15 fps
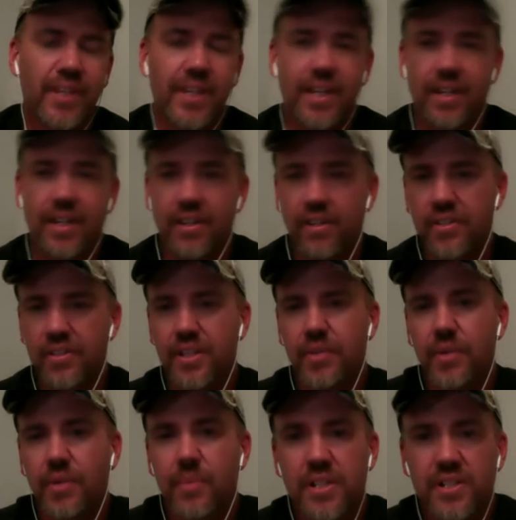And another thing I
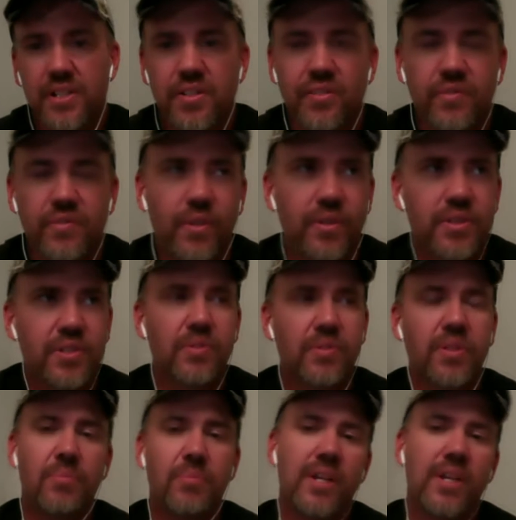want to mention, you folks who
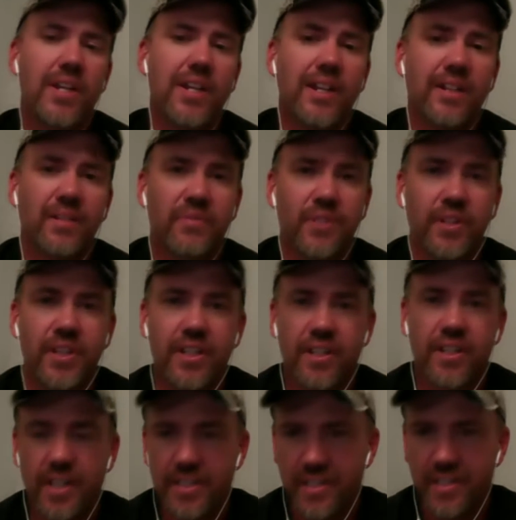compete in affiliate
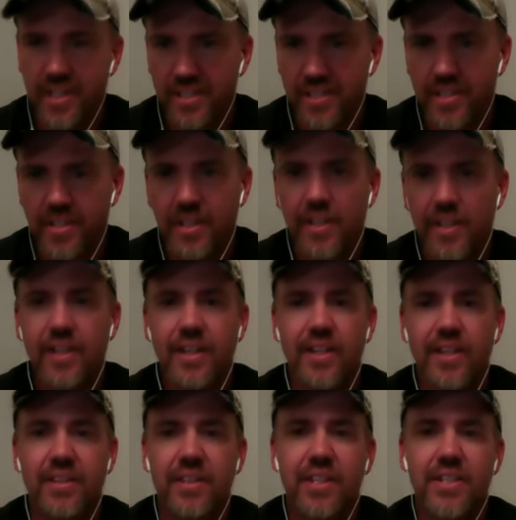contests
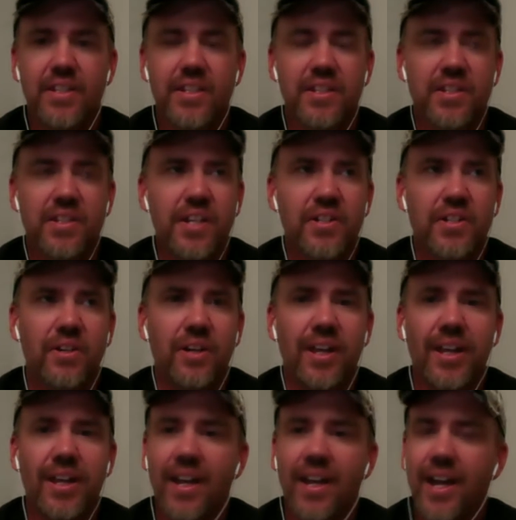and things of this nature,
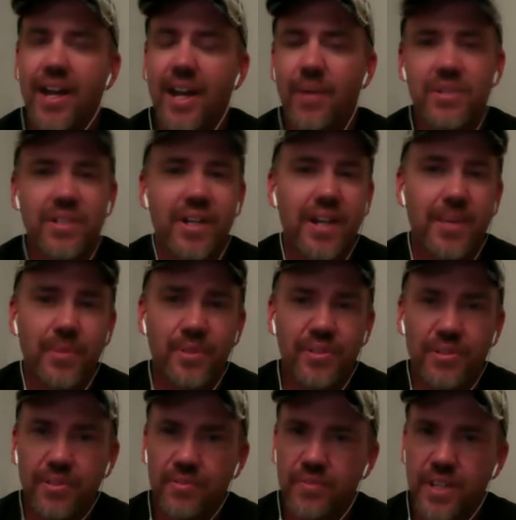I was not able
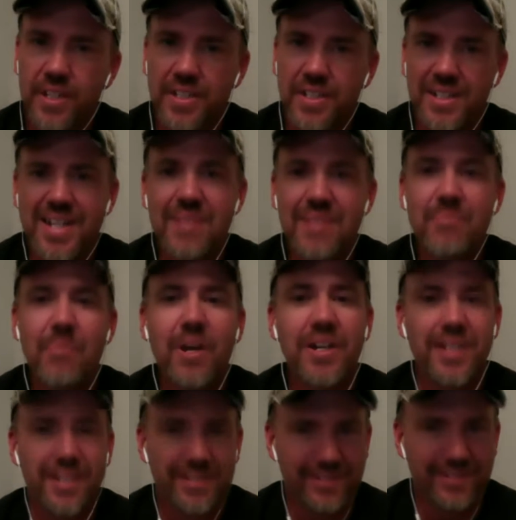to invest any money